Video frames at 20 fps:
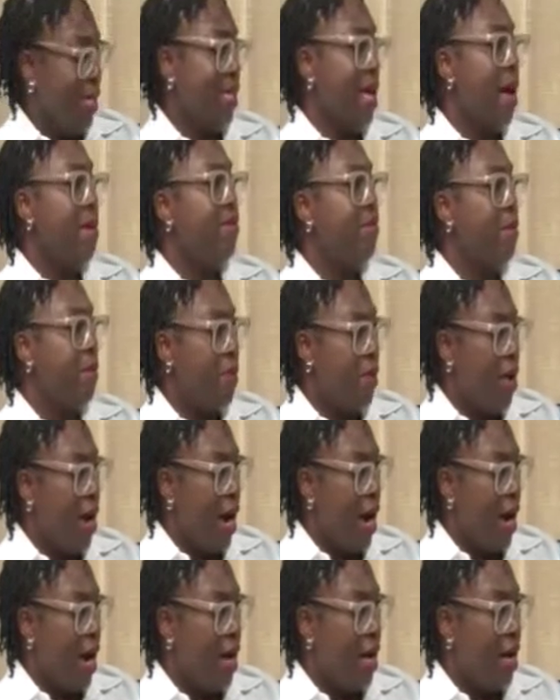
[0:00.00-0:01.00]
time for
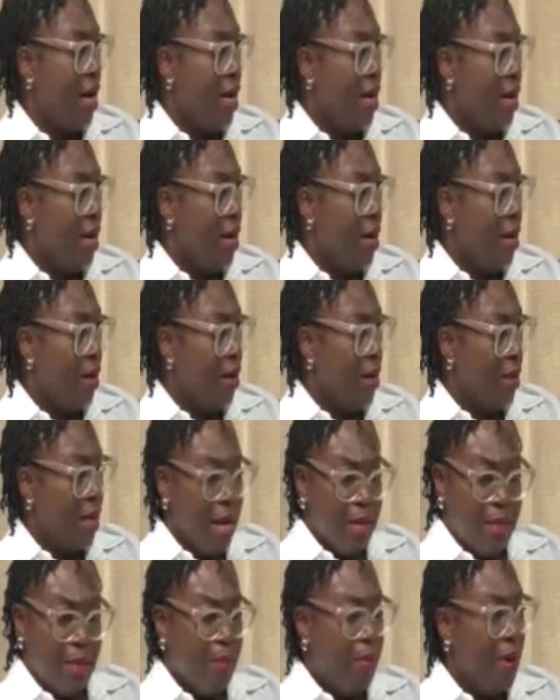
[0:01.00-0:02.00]
prayer.
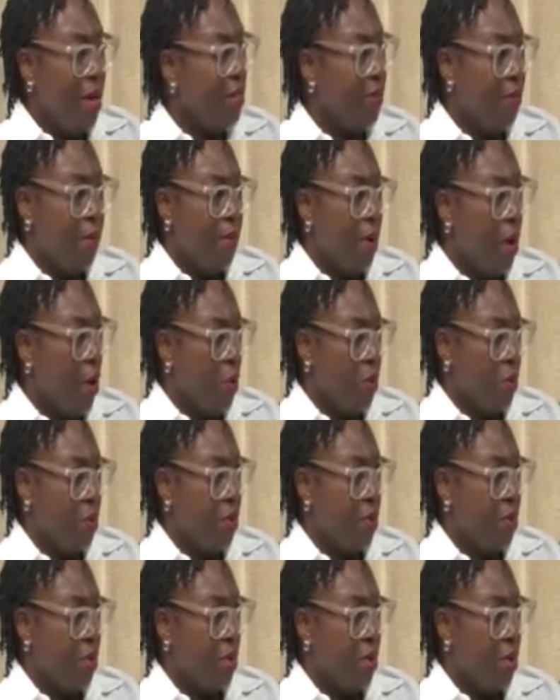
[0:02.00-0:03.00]
There's a place for
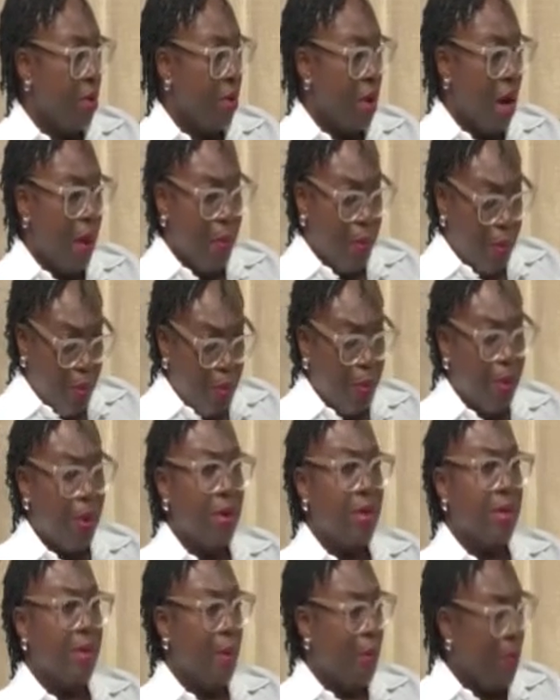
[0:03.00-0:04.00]
both.
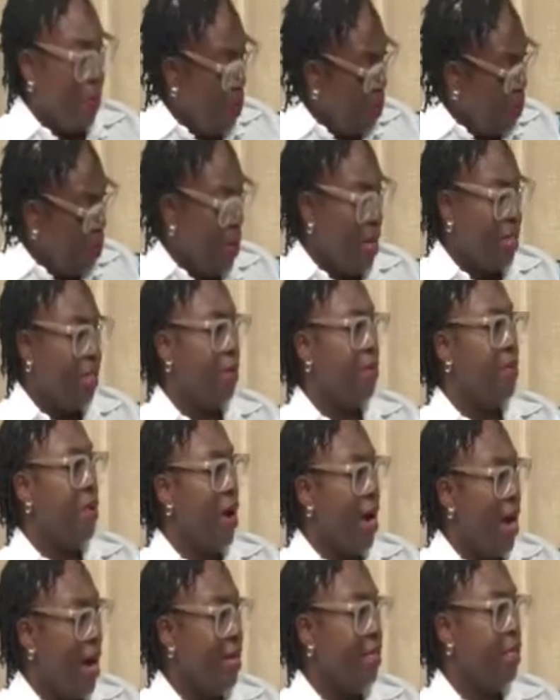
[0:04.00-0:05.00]
But the place of
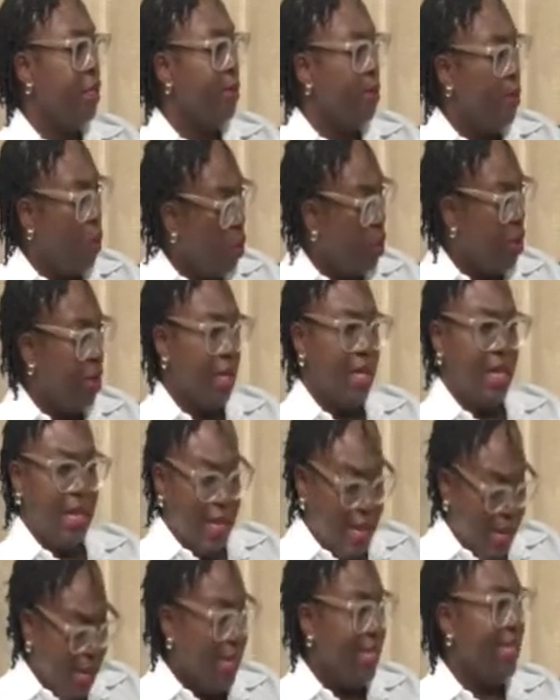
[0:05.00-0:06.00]
prayer is important.
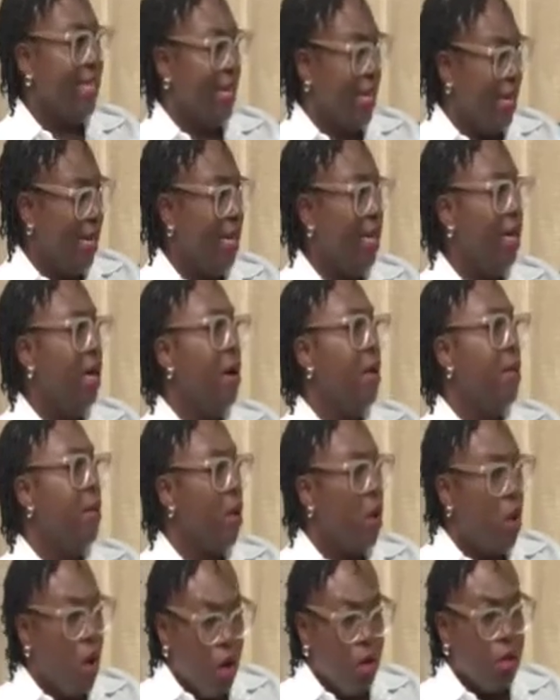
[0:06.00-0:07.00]
It is key.
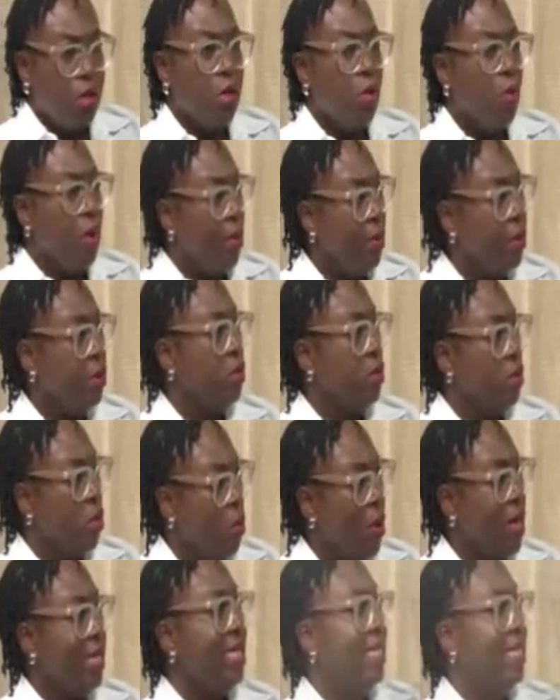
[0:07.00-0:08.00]
But also we must know when to